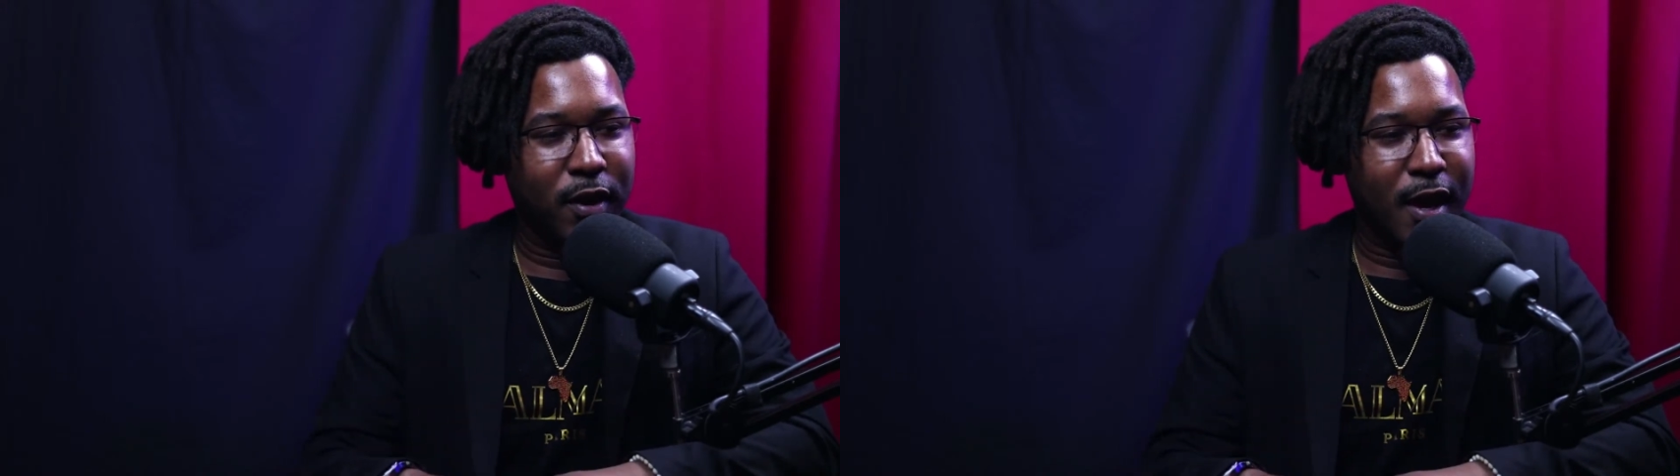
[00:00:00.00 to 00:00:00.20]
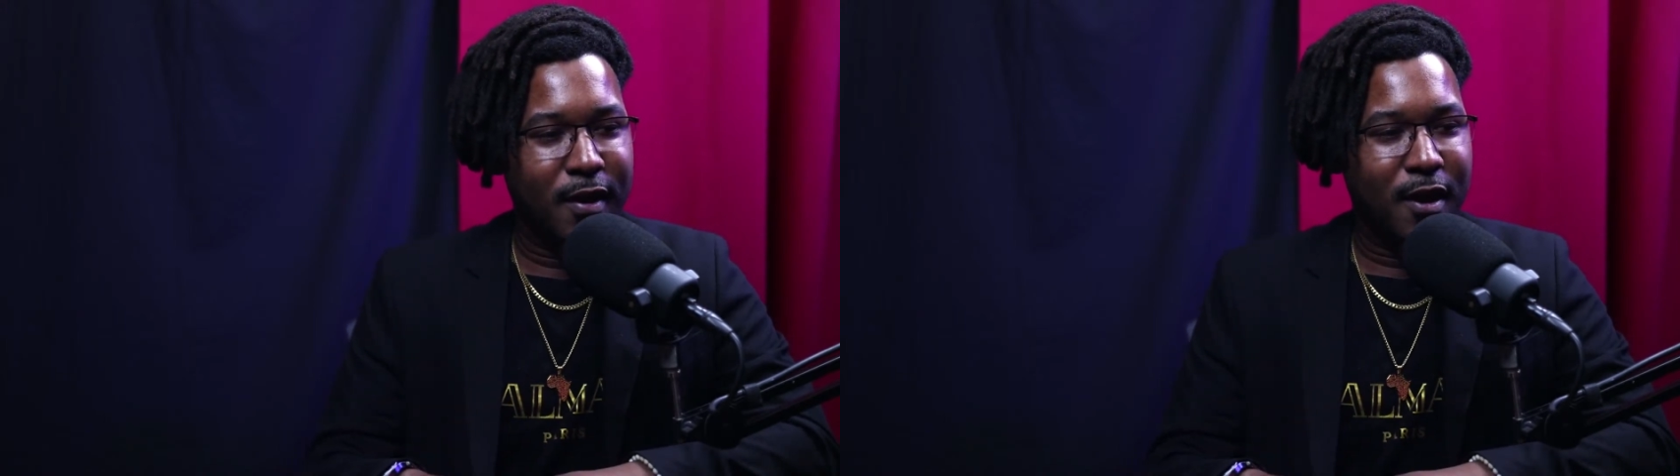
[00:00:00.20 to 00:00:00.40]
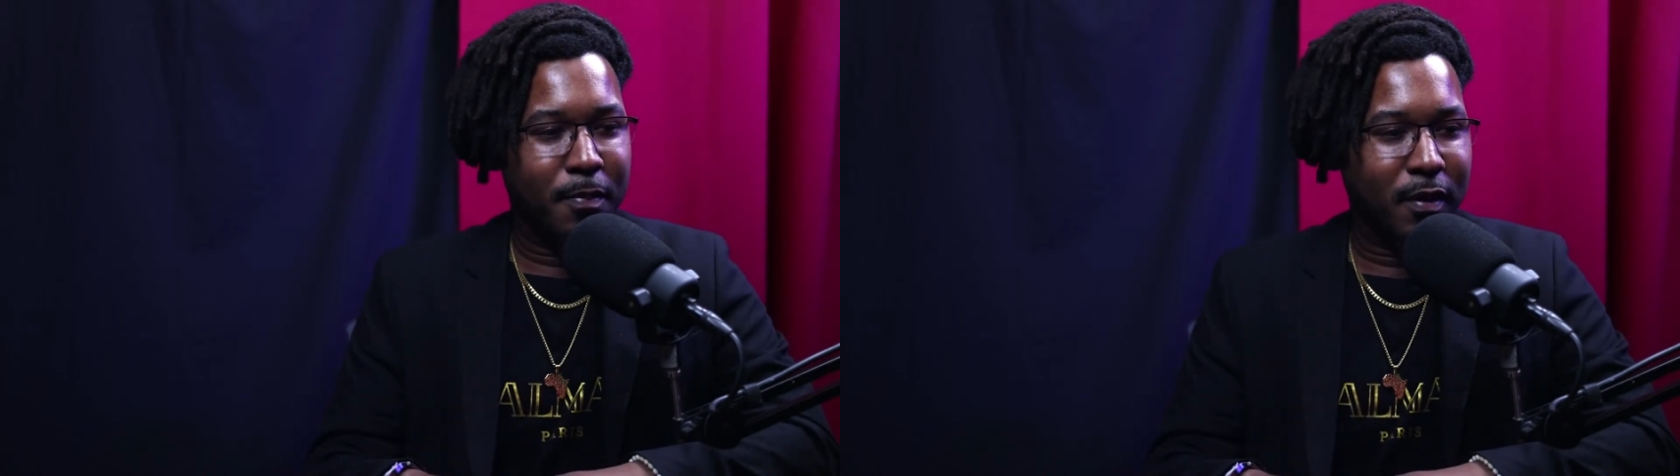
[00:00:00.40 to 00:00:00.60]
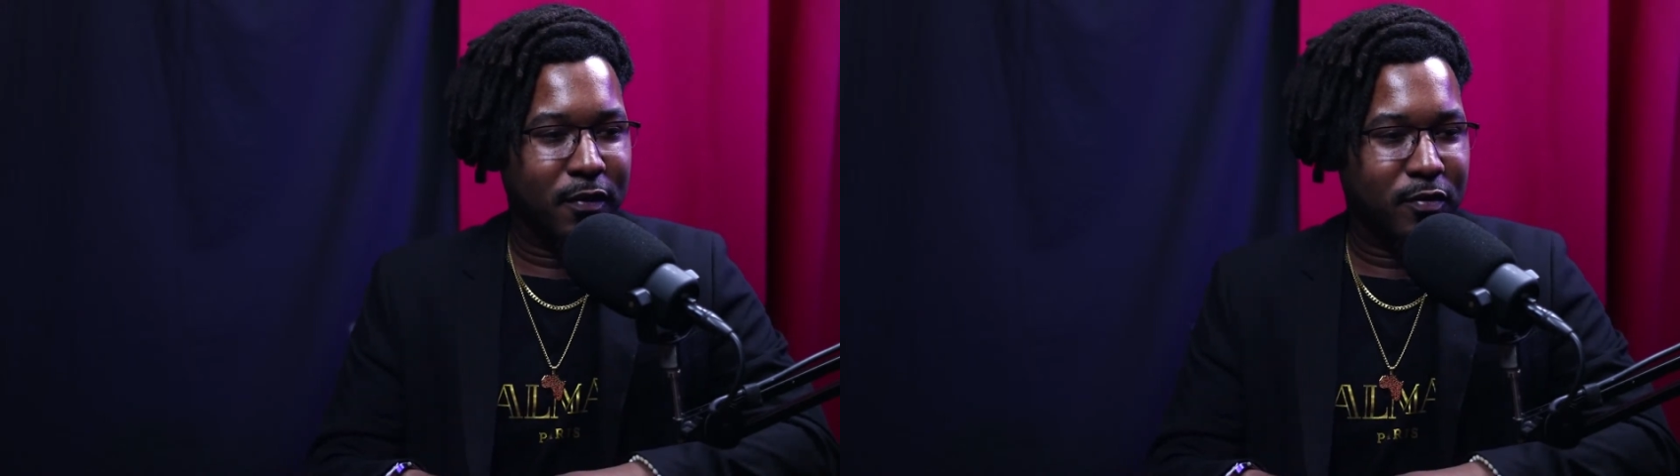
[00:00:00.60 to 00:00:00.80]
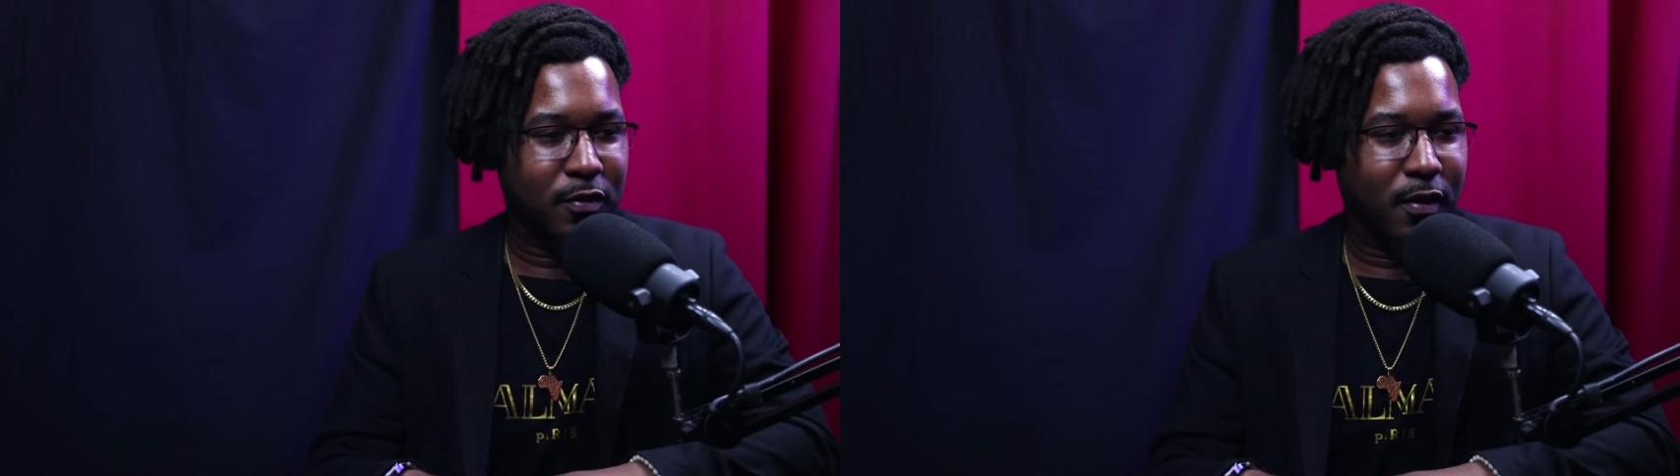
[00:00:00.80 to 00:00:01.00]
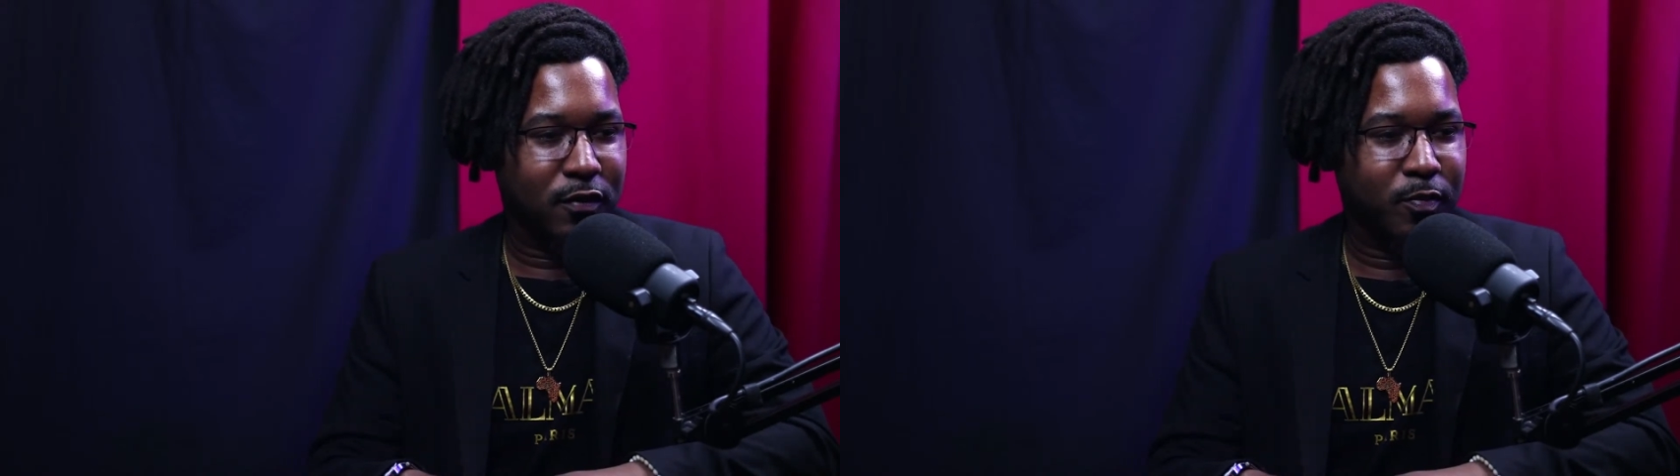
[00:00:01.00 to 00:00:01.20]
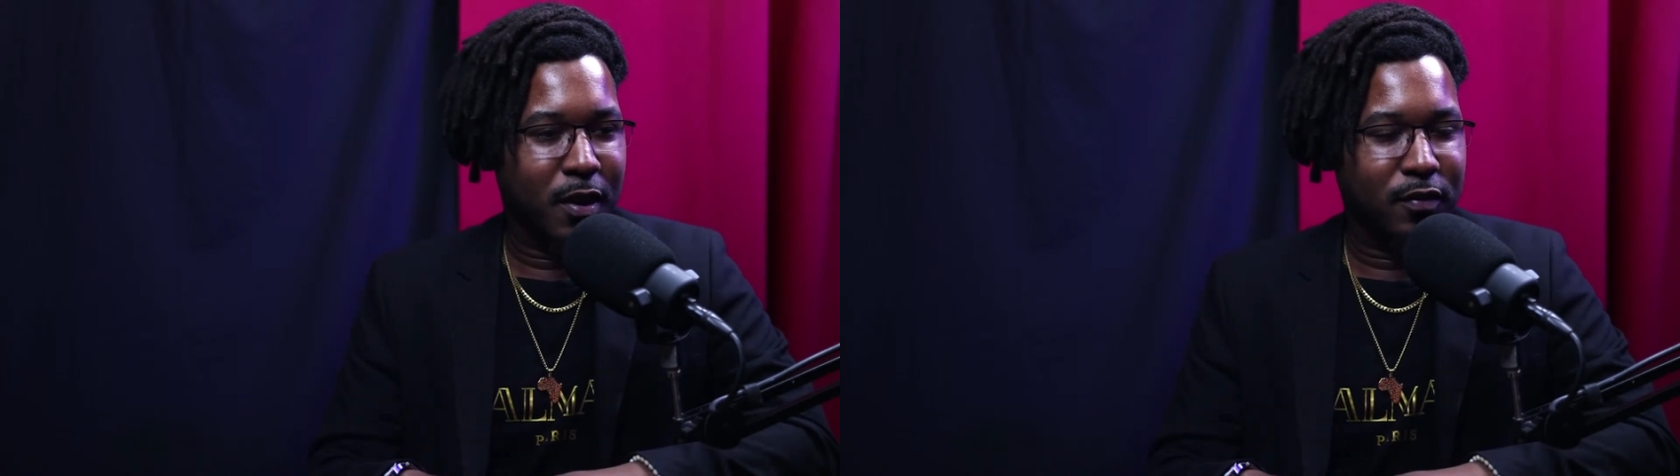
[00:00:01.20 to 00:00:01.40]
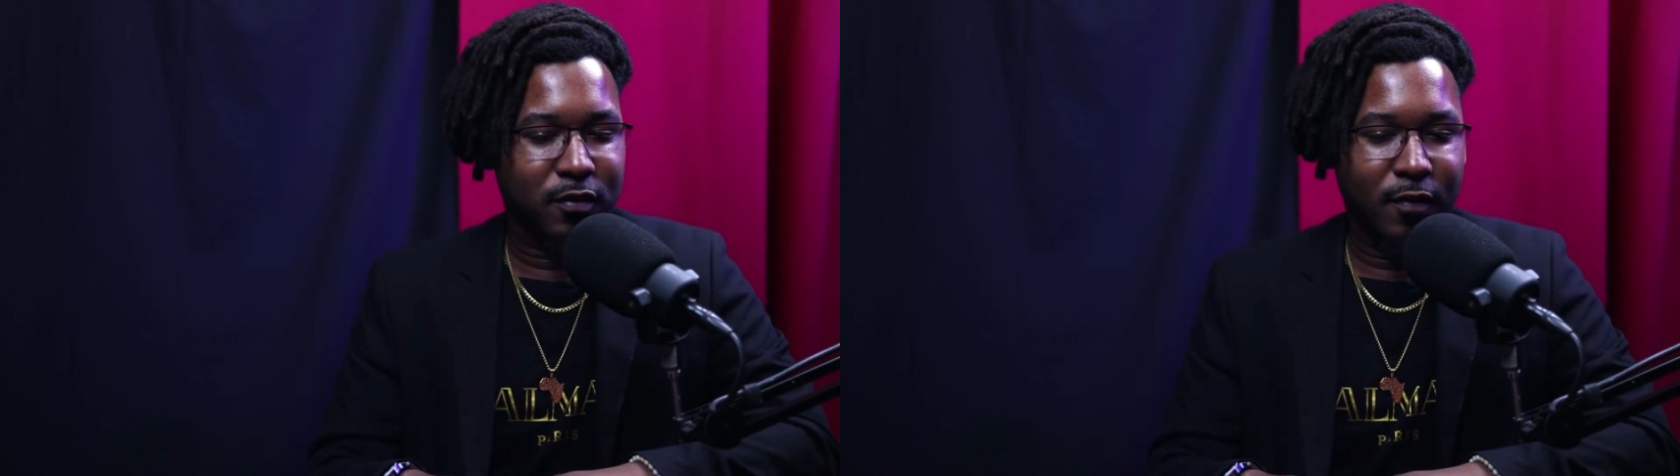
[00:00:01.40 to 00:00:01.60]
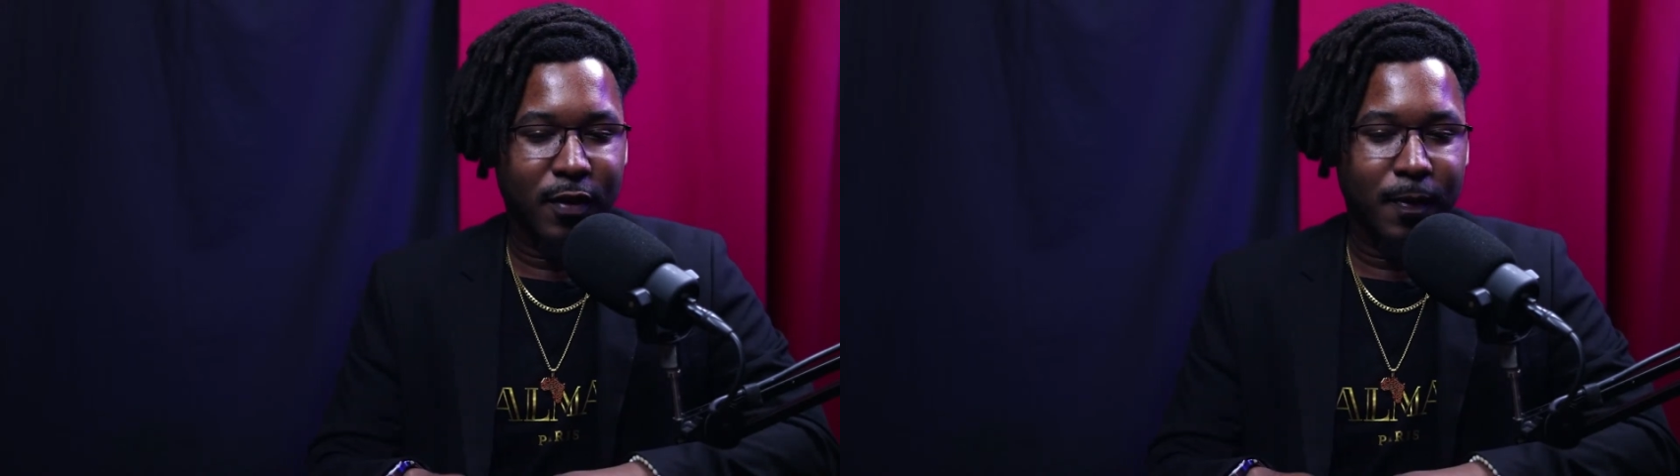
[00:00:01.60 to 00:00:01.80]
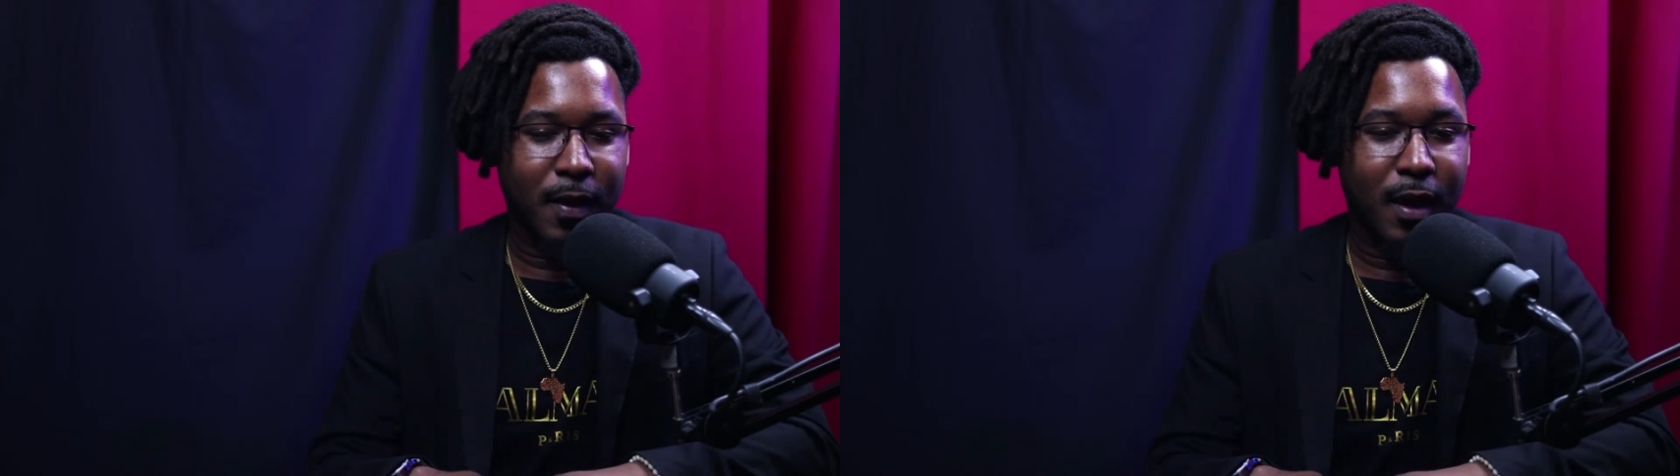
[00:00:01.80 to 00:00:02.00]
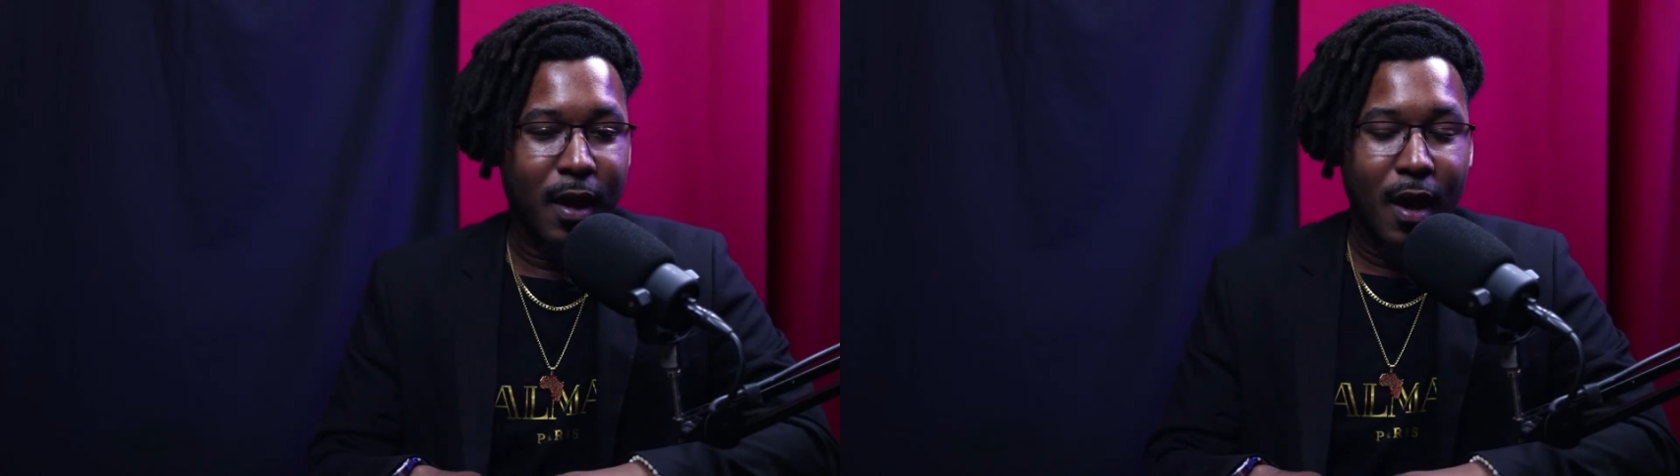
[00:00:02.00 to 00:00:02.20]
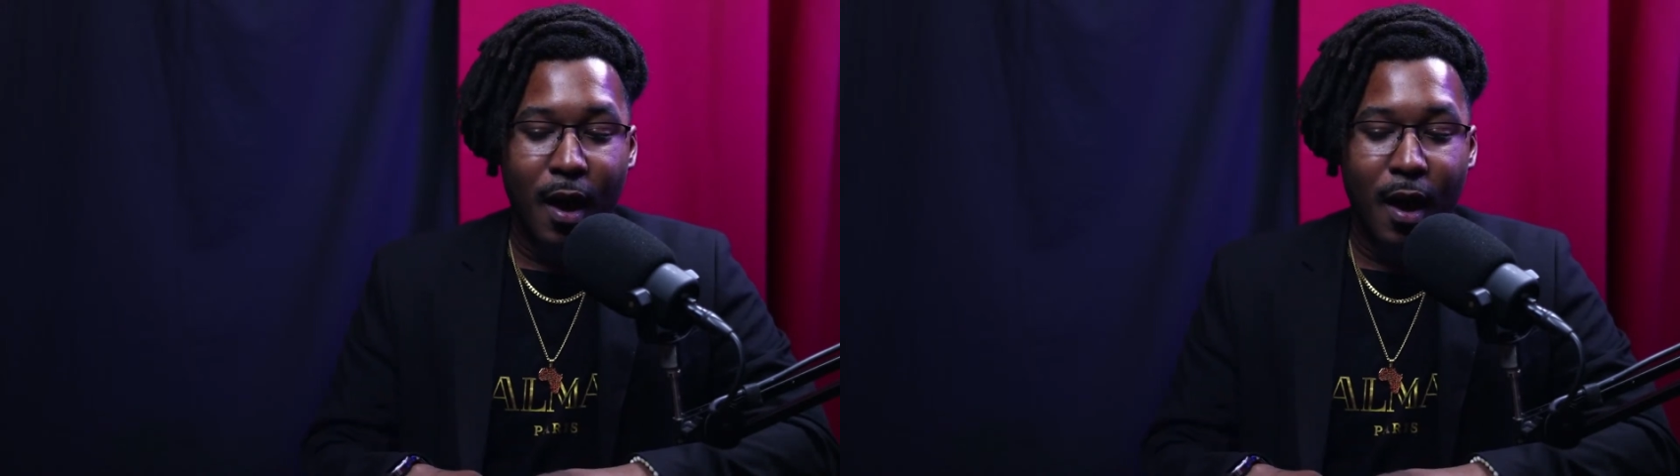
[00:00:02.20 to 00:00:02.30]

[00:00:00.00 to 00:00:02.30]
gatekeeping space and stuff like that.